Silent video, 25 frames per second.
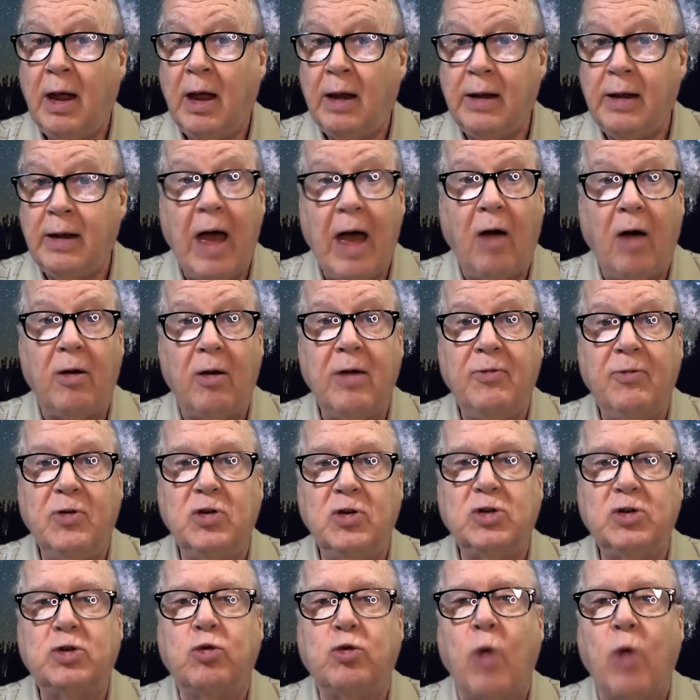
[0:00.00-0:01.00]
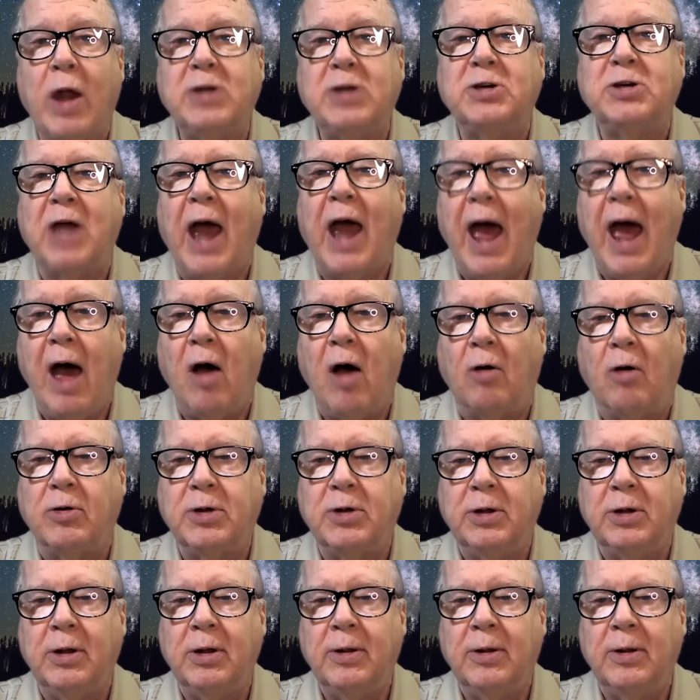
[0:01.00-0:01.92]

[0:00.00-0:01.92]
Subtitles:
Now, if you stretch out,